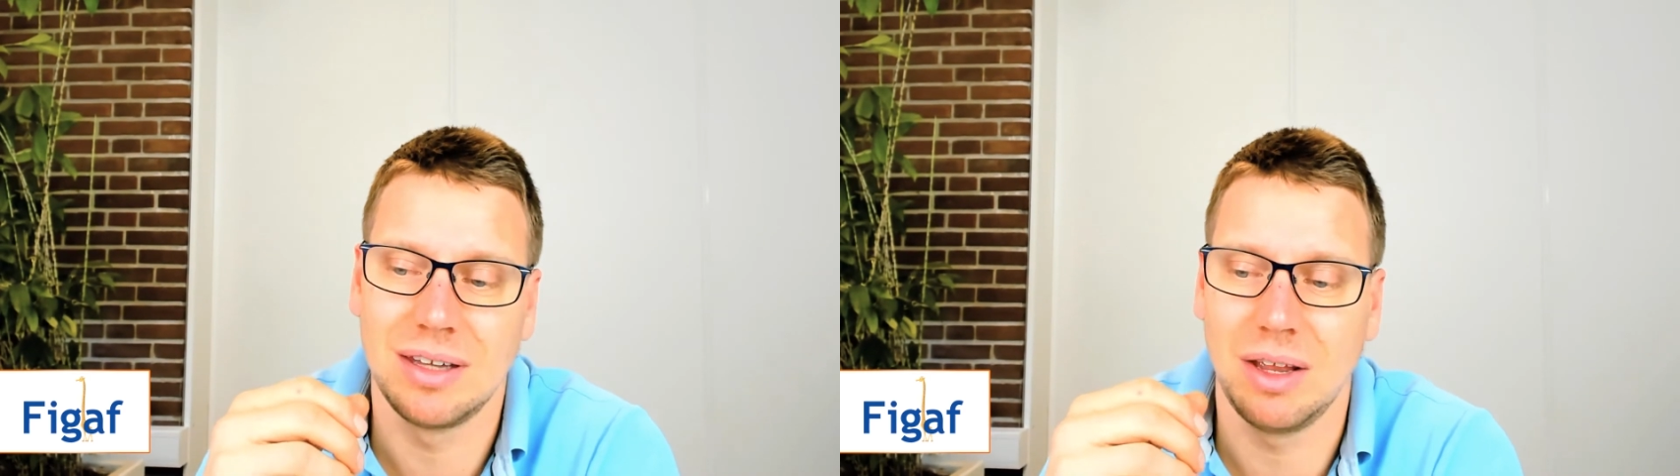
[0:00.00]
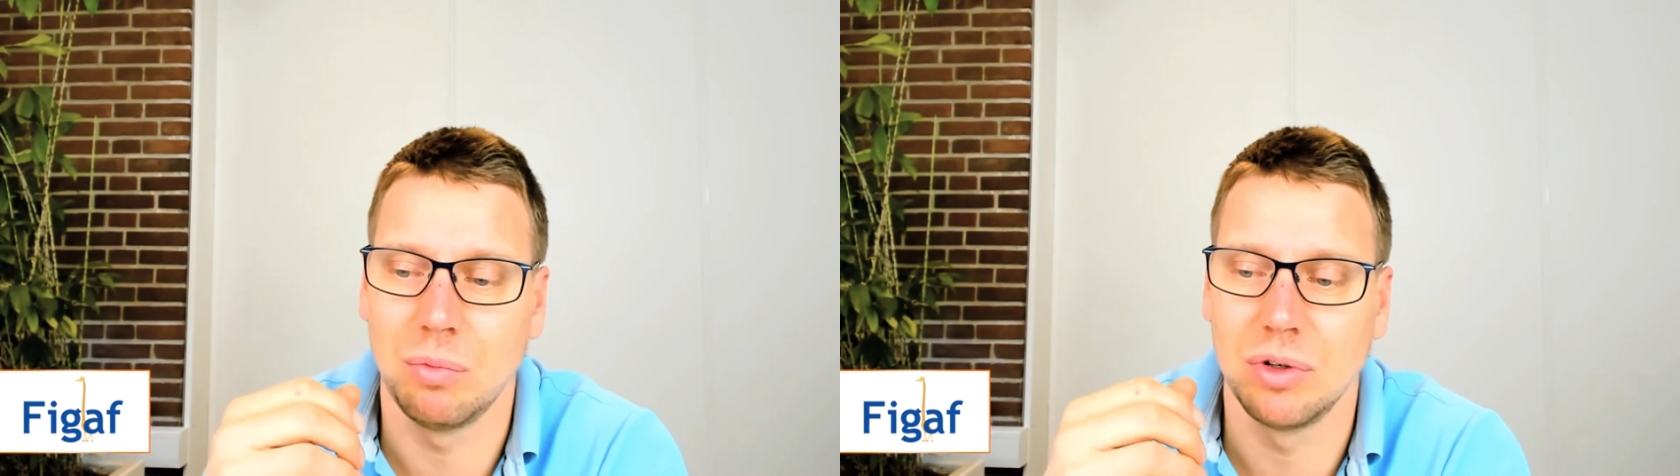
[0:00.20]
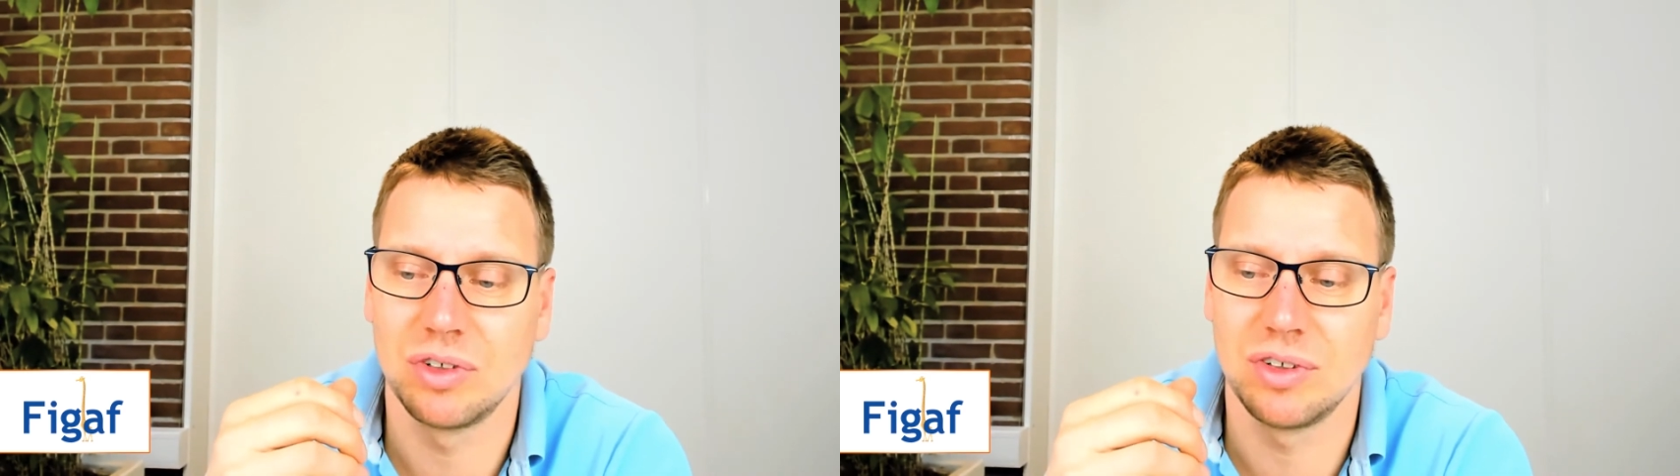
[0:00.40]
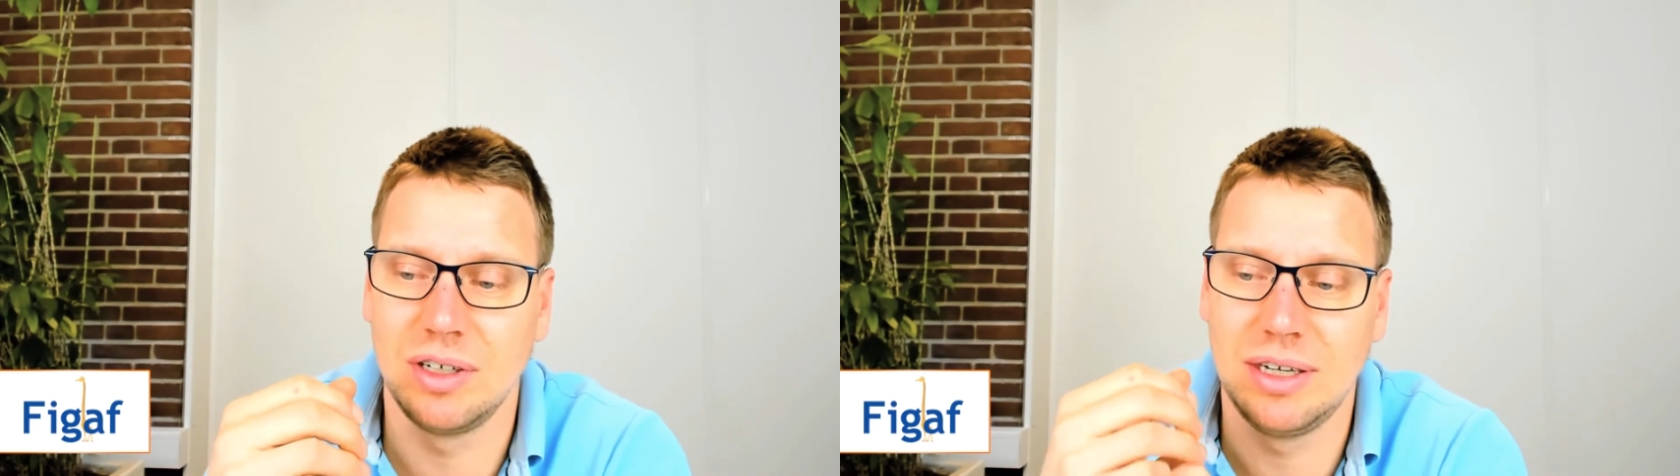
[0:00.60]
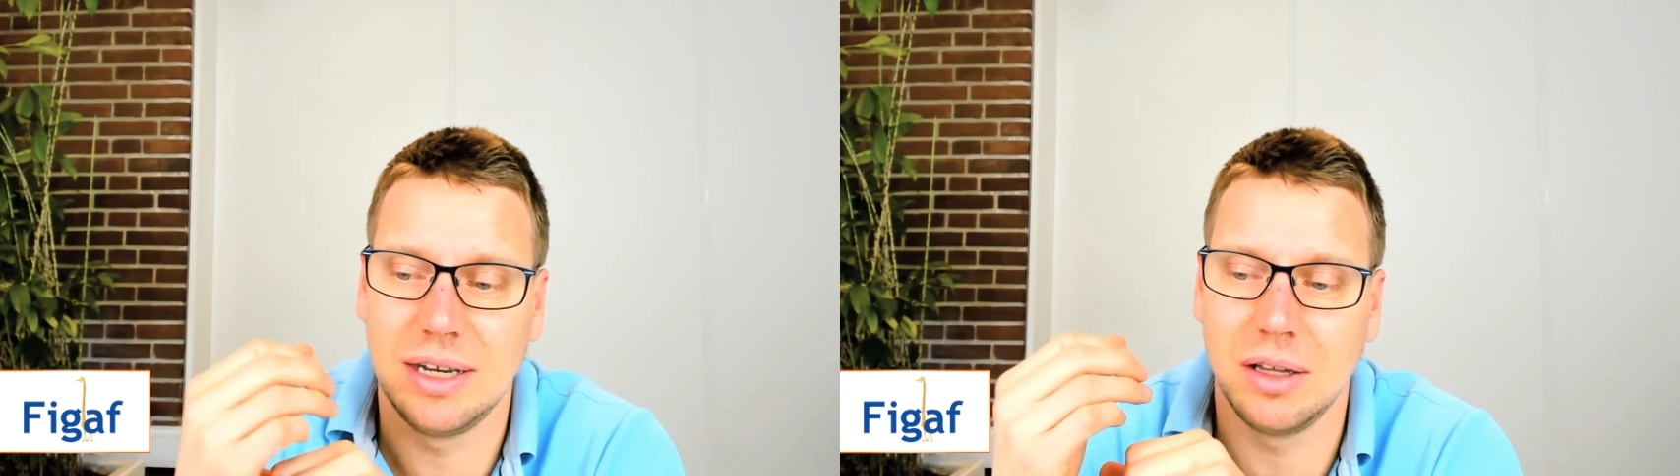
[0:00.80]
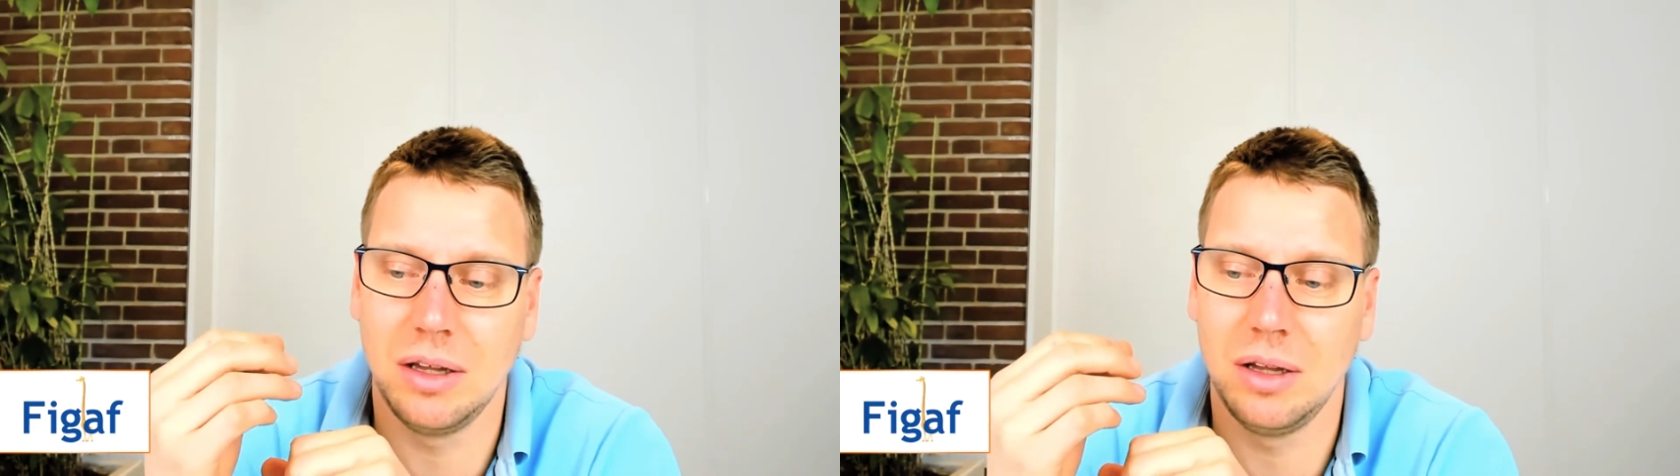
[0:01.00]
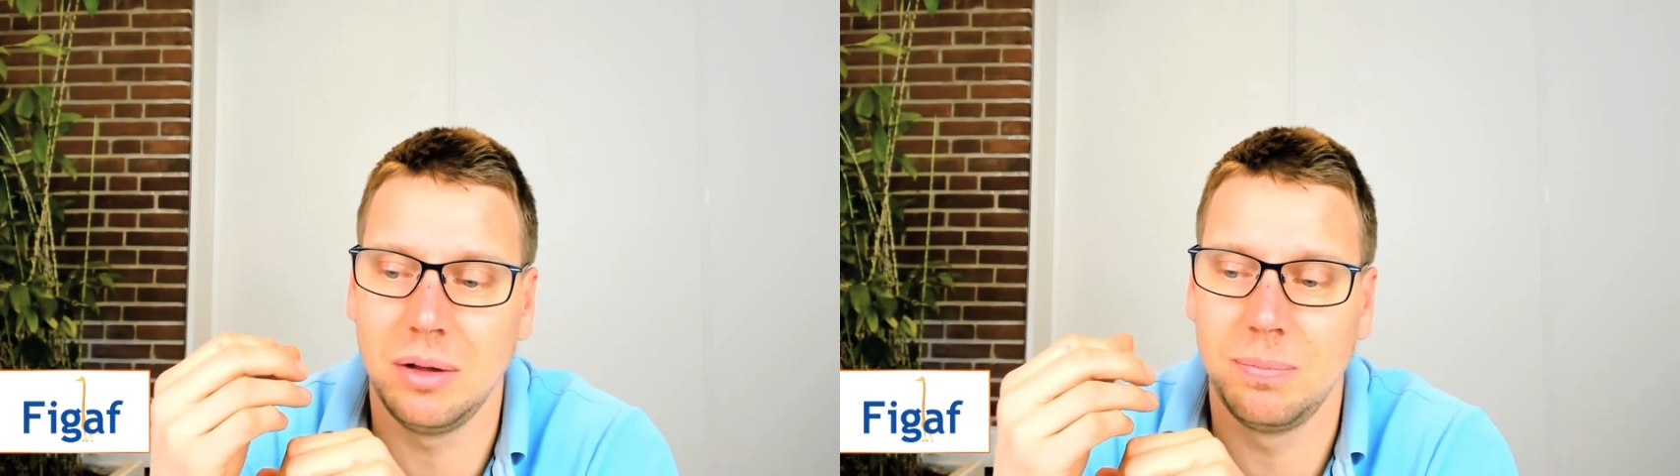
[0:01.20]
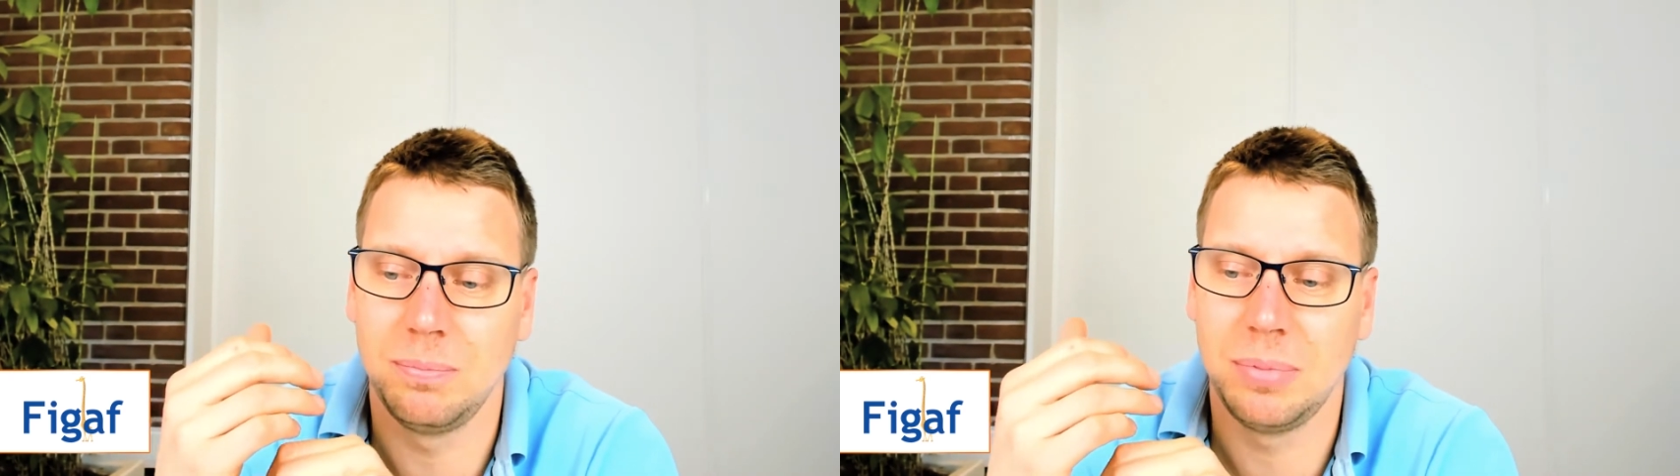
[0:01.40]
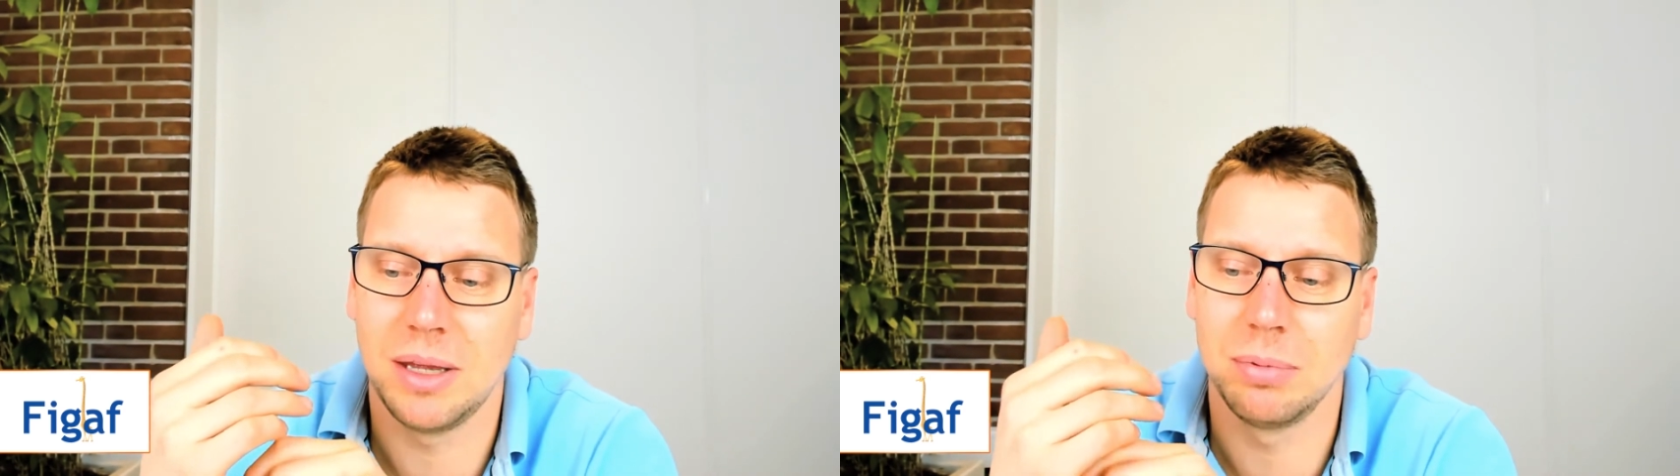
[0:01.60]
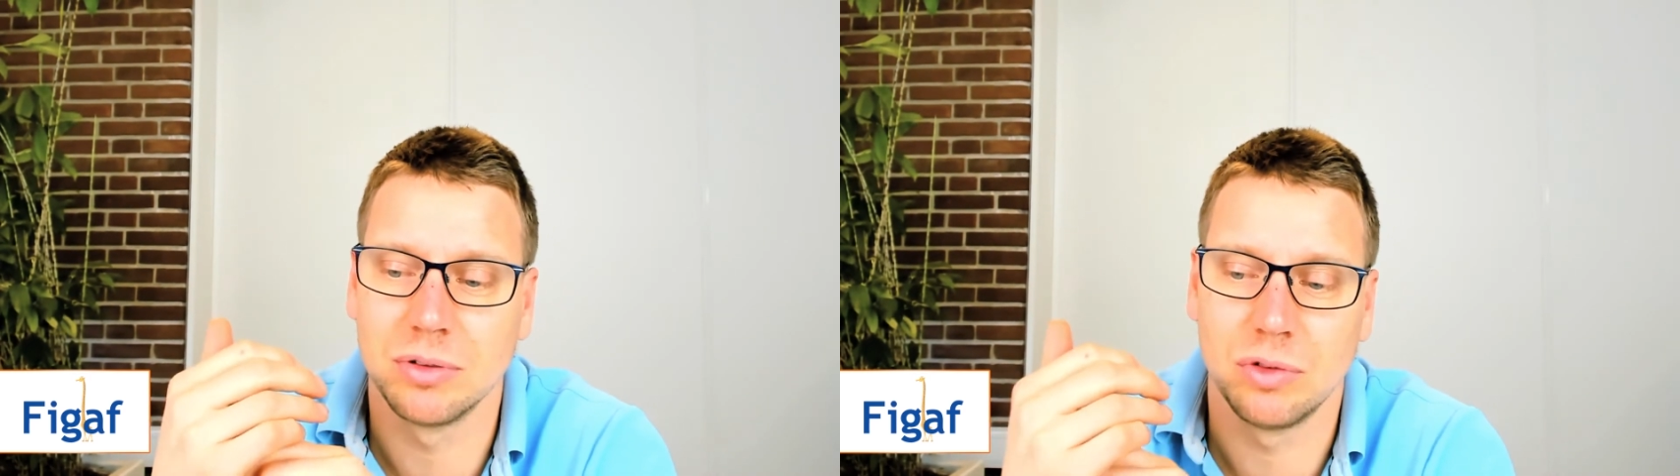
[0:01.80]
they would still be
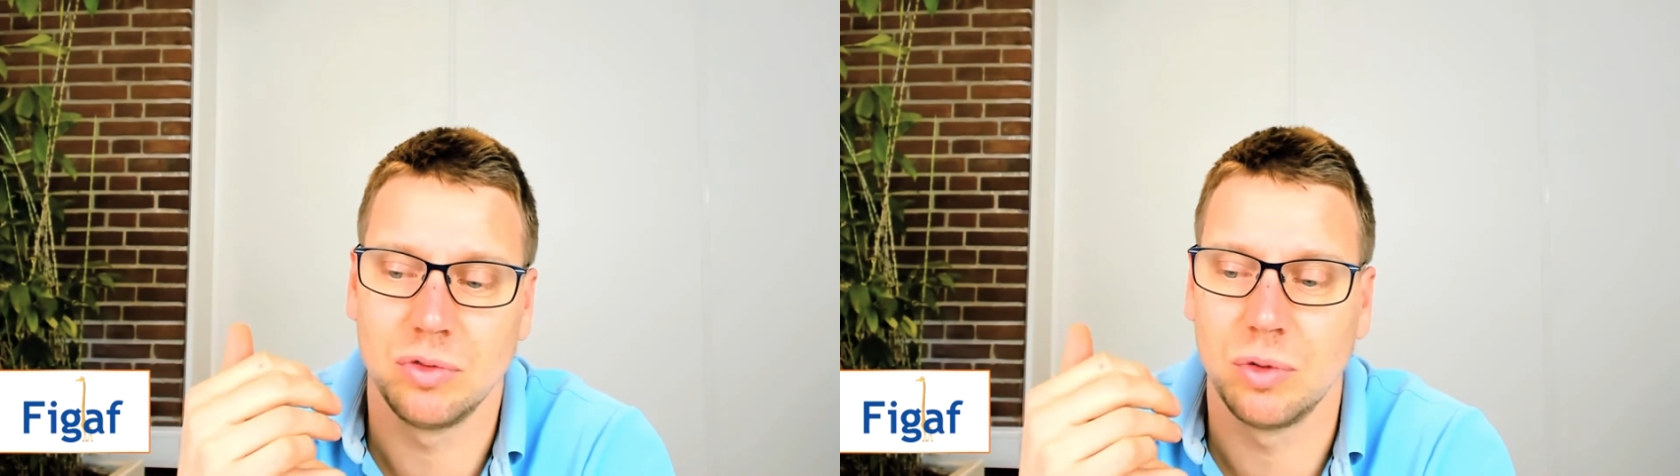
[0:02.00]
able to,